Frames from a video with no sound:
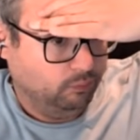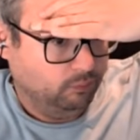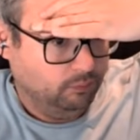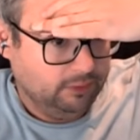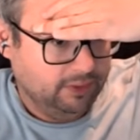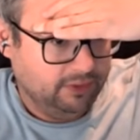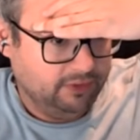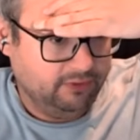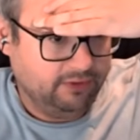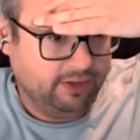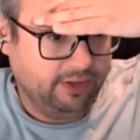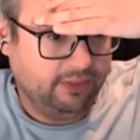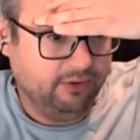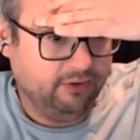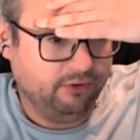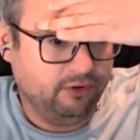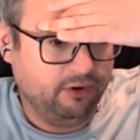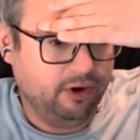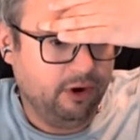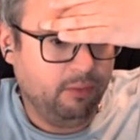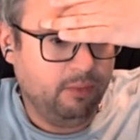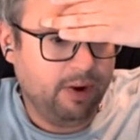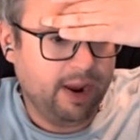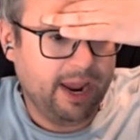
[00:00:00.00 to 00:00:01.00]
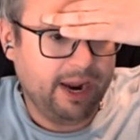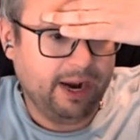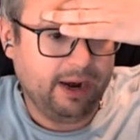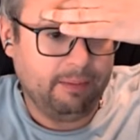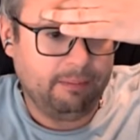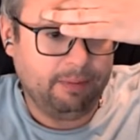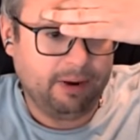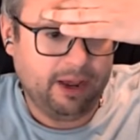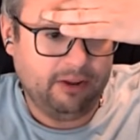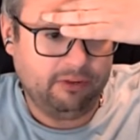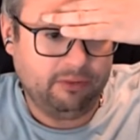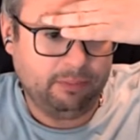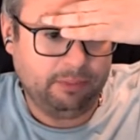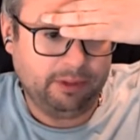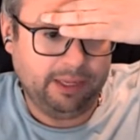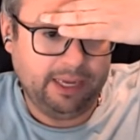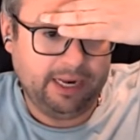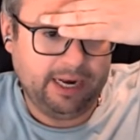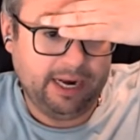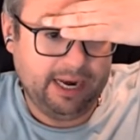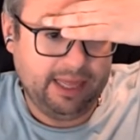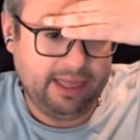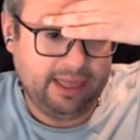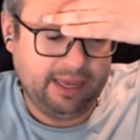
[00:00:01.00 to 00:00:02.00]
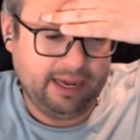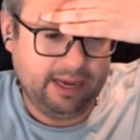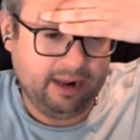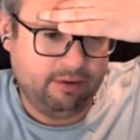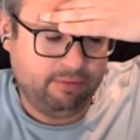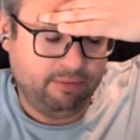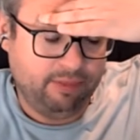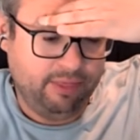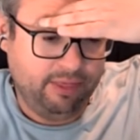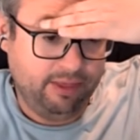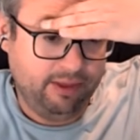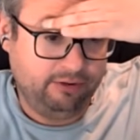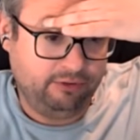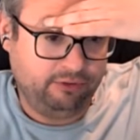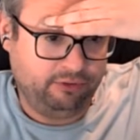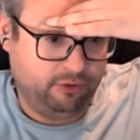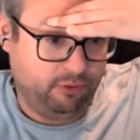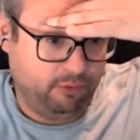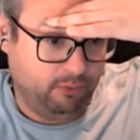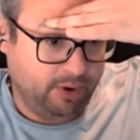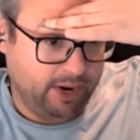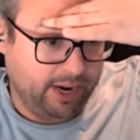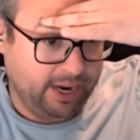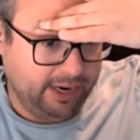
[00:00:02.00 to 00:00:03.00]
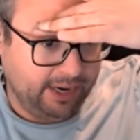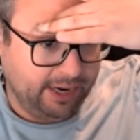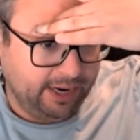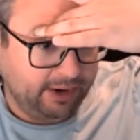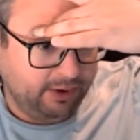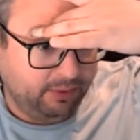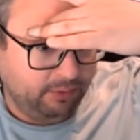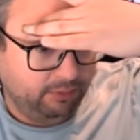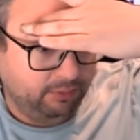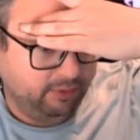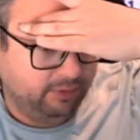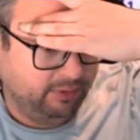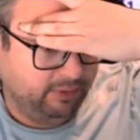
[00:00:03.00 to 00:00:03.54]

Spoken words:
It's like, there's no way I can possibly get anything out of this grid, I don't